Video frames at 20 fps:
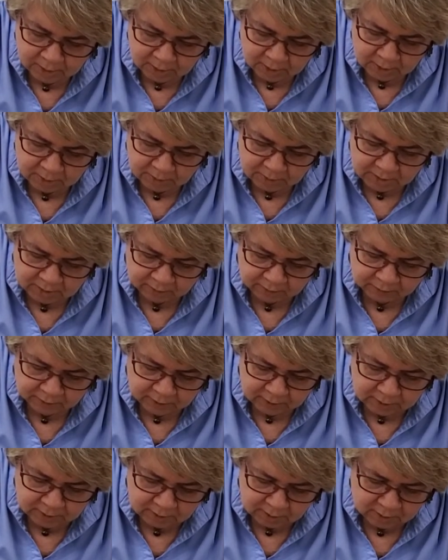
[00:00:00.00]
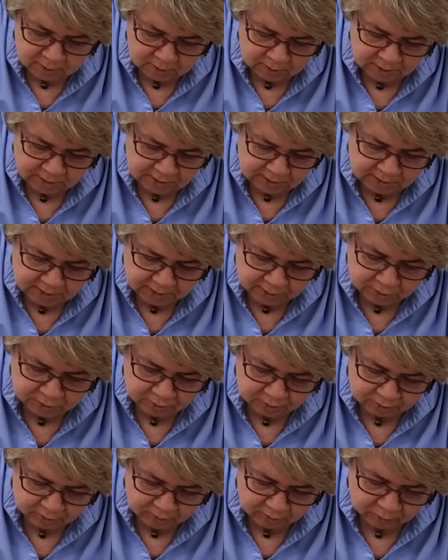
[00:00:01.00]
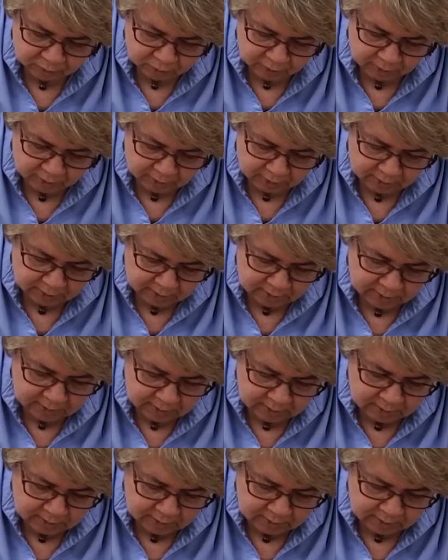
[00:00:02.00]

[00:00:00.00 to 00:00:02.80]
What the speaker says: I'm not filling in the center really,